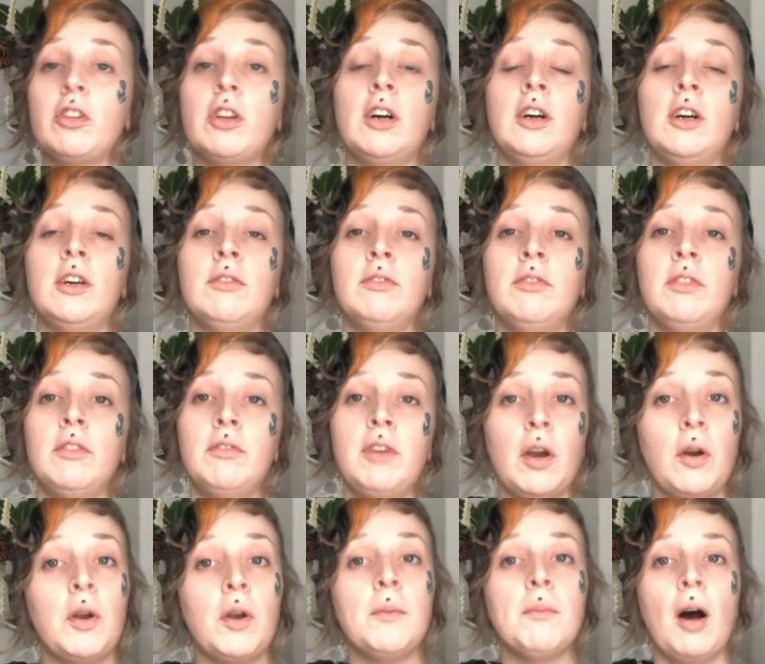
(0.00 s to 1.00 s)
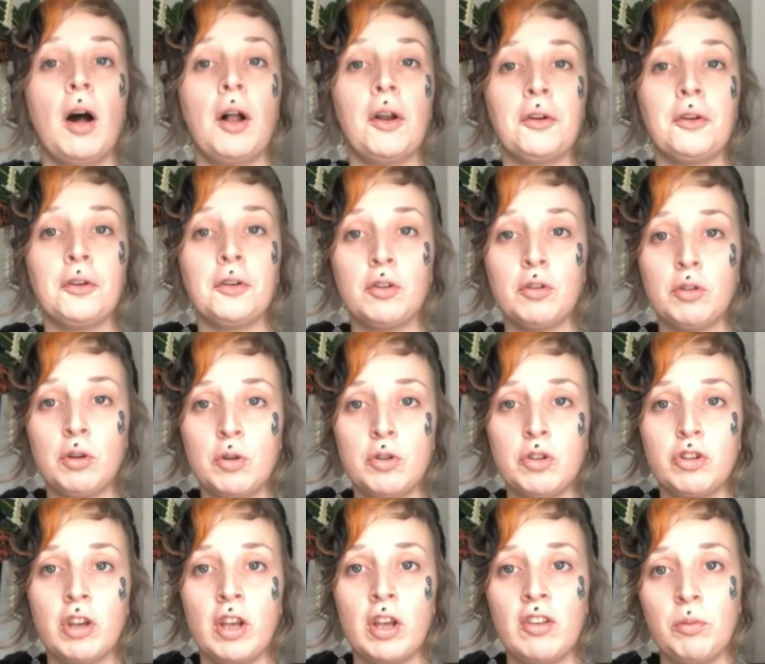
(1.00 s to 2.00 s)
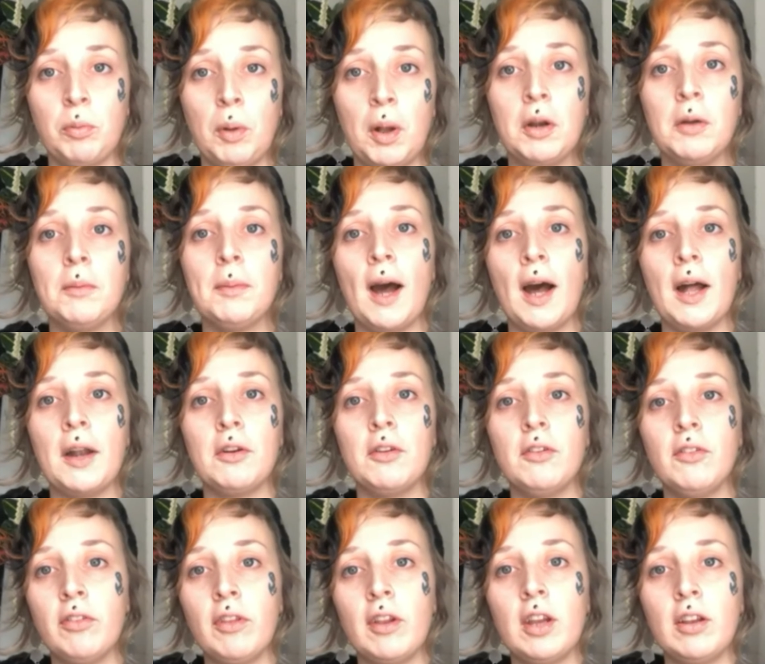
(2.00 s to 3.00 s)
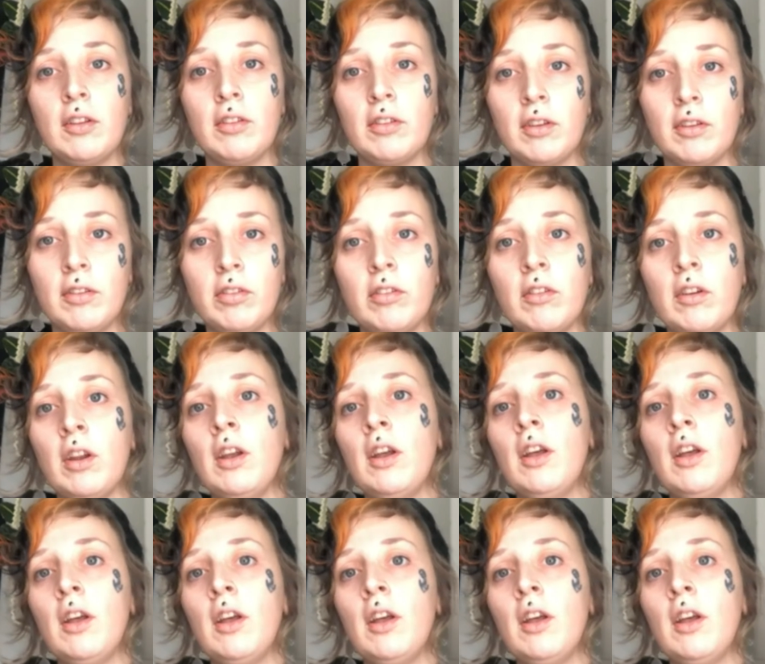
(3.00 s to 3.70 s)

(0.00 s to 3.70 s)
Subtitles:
of very modern crochet sweater patterns that exist